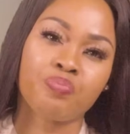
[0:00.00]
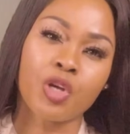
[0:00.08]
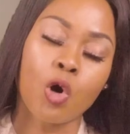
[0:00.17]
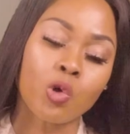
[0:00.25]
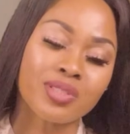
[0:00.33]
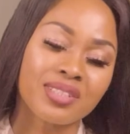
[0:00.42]

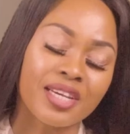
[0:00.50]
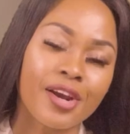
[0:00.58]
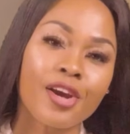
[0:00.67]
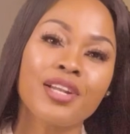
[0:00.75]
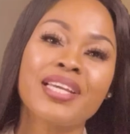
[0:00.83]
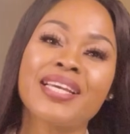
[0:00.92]
holds the
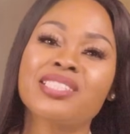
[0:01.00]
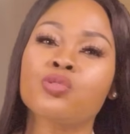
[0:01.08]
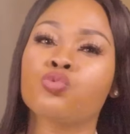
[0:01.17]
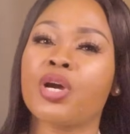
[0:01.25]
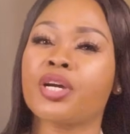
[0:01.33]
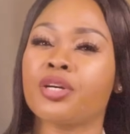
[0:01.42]
earliest
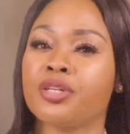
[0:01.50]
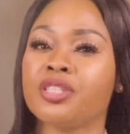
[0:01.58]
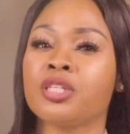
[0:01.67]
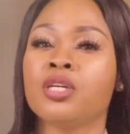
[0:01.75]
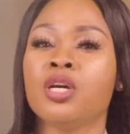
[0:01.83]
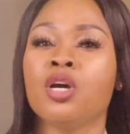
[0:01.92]

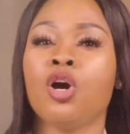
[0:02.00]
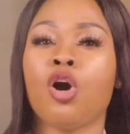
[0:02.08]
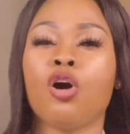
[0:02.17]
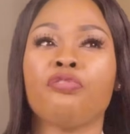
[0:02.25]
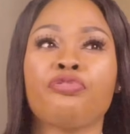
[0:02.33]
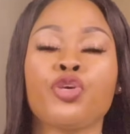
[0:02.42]
record
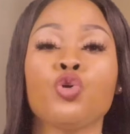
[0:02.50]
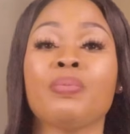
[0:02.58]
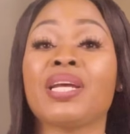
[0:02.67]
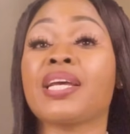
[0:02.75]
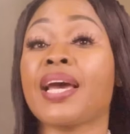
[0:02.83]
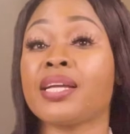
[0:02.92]
of
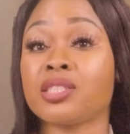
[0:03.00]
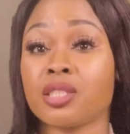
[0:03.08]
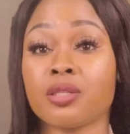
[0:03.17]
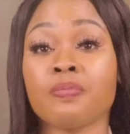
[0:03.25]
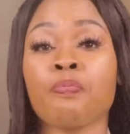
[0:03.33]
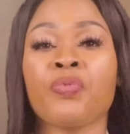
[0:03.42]
human
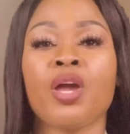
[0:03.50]
cancer.